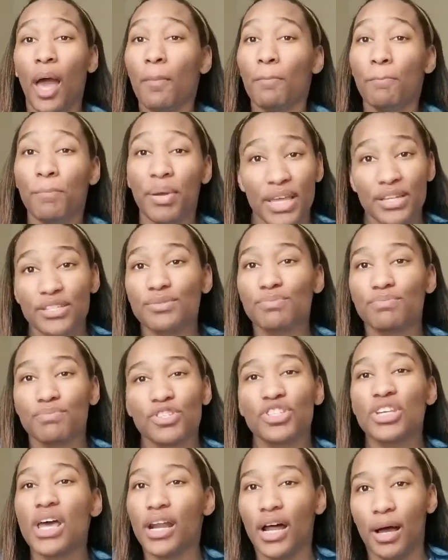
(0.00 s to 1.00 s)
Bitch,
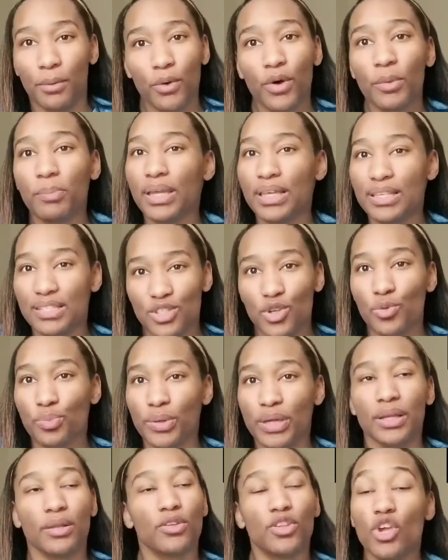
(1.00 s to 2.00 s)
shut up. Quit being
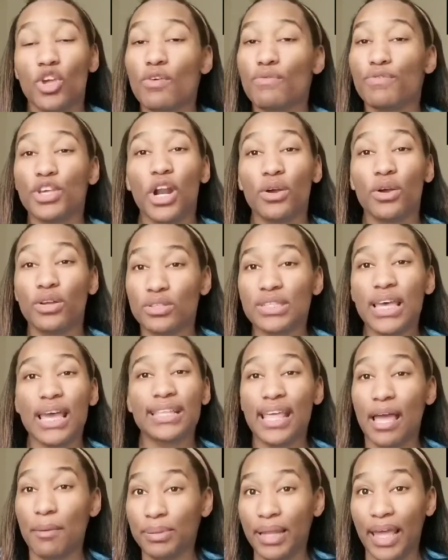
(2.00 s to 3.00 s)
stupid. You, if you don't take
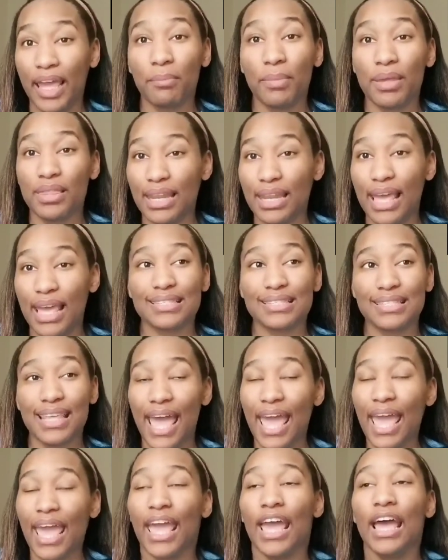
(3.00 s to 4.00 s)
that plan B the next
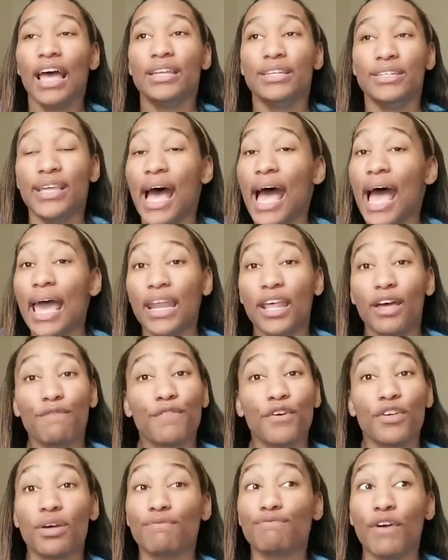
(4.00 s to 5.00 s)
day, Donna, for
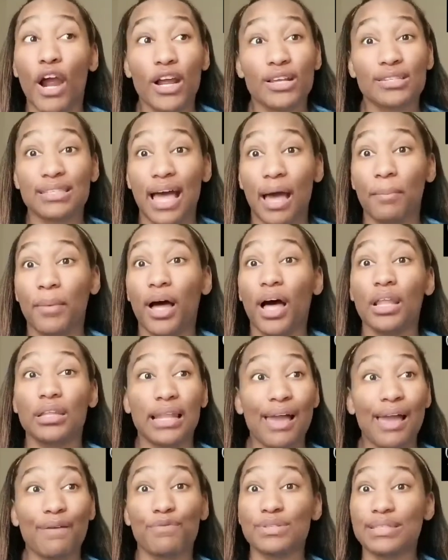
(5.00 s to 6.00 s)
the first time in her
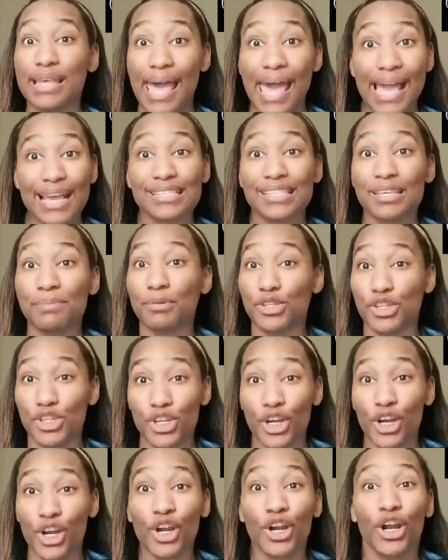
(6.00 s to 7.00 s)
life, was actually
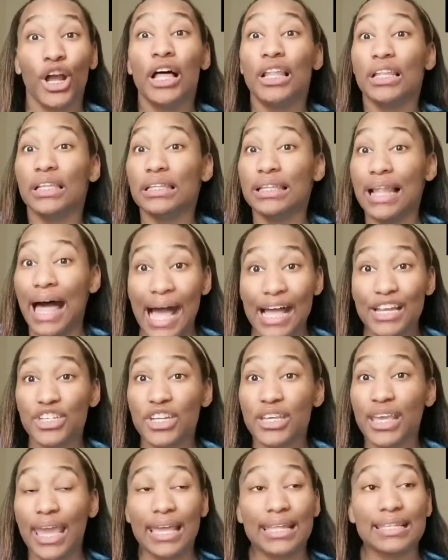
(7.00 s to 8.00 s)
mature,
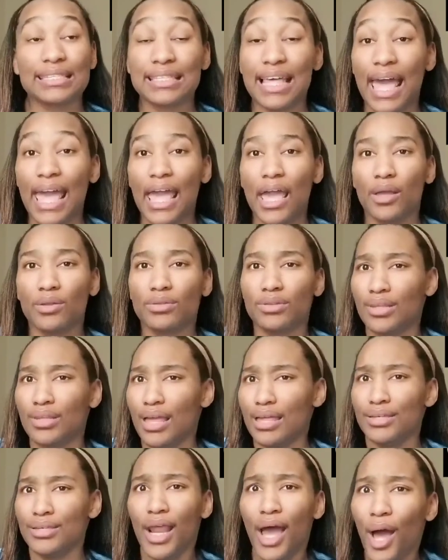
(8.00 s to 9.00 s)
logic, and saying,
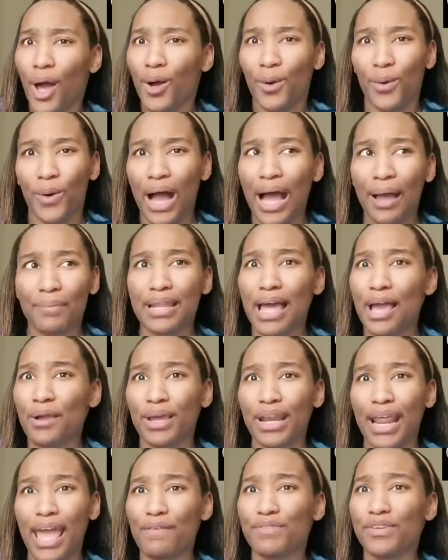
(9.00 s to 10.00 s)
no, I'm not going
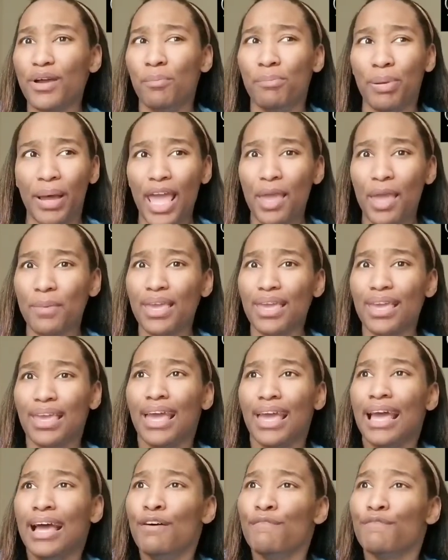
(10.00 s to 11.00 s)
to have your baby.
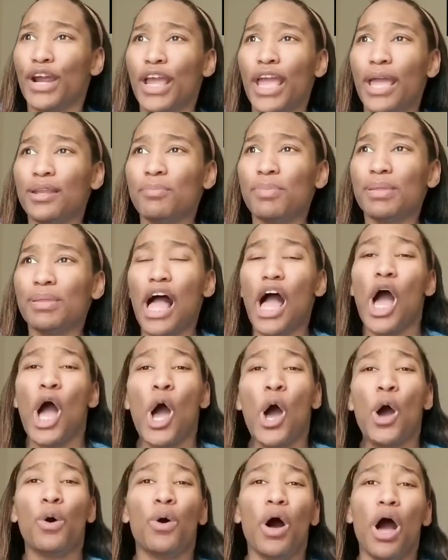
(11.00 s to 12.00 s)
For him to be like,
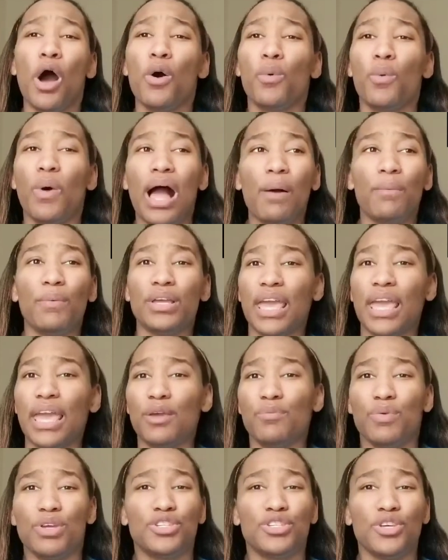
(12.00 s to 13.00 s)
oh, oh, why we, can
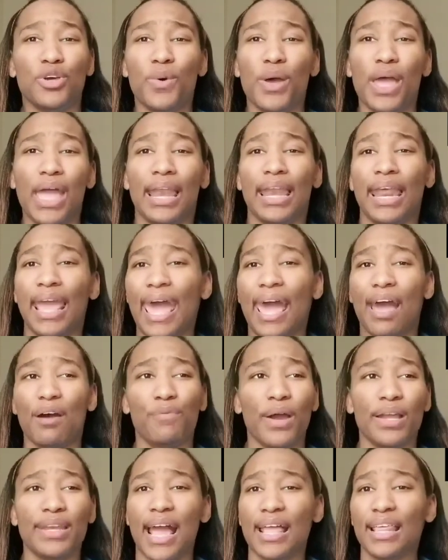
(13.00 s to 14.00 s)
we do it? And then
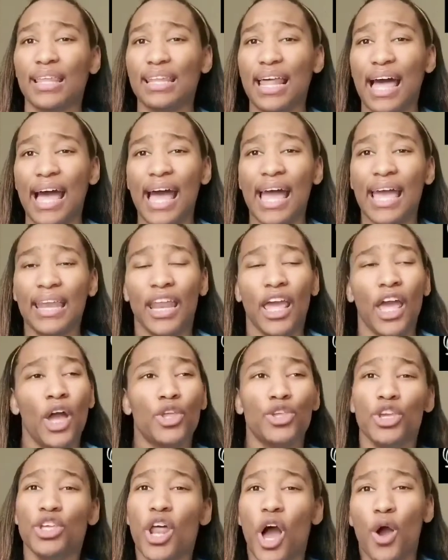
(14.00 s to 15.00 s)
halfway down the line,
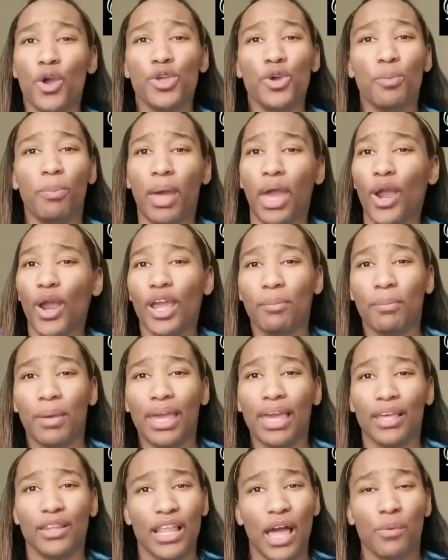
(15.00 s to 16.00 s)
you know, you marry
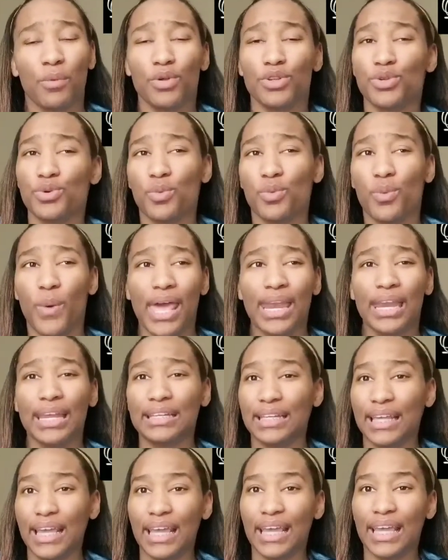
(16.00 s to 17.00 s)
me. Like, we'll do the wedding
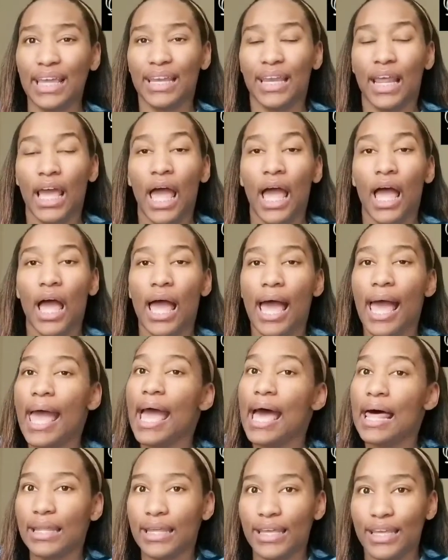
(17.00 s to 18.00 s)
then.
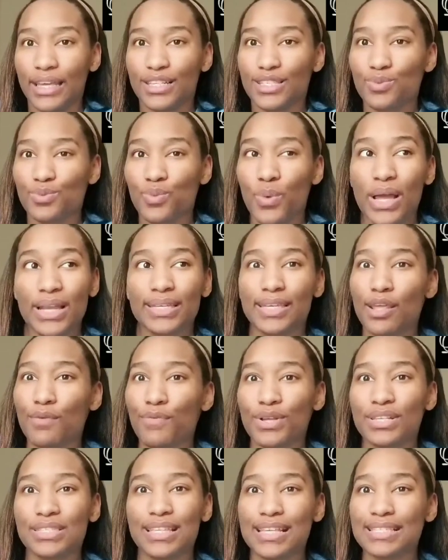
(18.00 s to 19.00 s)
Alex, what
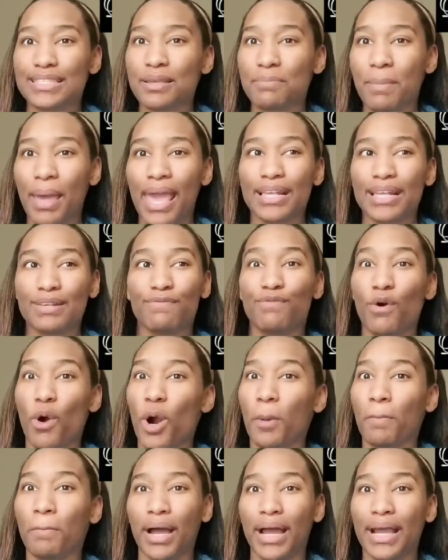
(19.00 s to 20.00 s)
difference does it make? Four
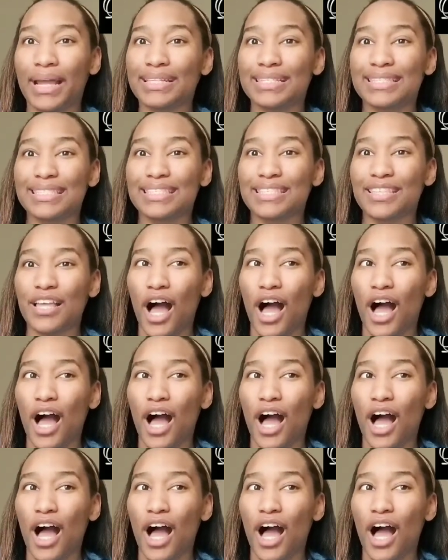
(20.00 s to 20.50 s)
months,